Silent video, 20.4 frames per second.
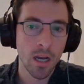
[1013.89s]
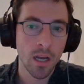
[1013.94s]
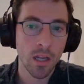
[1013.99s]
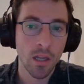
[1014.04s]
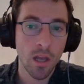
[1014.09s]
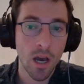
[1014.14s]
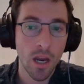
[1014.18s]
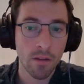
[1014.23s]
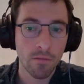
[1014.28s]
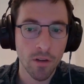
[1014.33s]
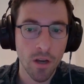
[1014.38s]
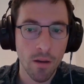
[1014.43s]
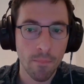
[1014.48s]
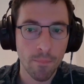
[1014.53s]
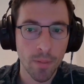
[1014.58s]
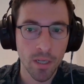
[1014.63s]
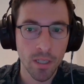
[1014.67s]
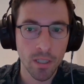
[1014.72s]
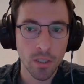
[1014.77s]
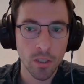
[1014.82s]
a lot of
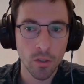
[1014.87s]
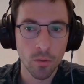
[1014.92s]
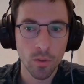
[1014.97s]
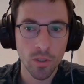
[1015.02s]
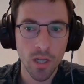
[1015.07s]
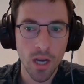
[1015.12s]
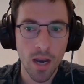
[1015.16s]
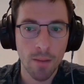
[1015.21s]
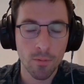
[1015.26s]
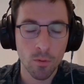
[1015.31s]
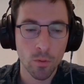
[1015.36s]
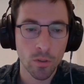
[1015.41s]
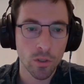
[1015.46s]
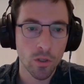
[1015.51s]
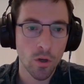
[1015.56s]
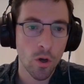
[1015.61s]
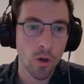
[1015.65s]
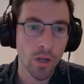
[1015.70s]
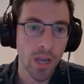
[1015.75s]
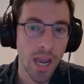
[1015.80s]
companies to adopt what's
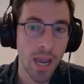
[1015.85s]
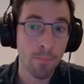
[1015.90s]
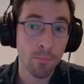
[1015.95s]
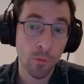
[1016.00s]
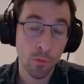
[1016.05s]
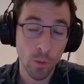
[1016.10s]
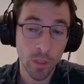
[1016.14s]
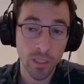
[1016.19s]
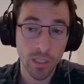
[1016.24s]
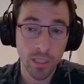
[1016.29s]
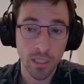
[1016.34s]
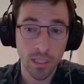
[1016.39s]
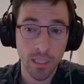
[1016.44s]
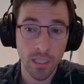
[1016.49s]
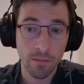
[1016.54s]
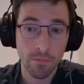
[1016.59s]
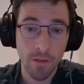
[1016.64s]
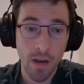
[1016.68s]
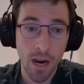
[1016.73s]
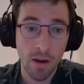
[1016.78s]
called
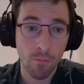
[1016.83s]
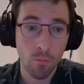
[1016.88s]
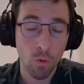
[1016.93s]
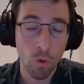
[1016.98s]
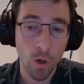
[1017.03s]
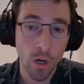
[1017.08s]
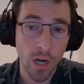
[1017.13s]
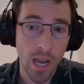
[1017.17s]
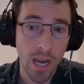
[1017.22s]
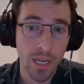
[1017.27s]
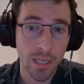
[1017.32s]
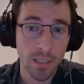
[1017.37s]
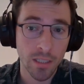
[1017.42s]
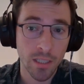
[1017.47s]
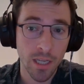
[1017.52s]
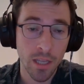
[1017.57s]
M365 Word add-ins,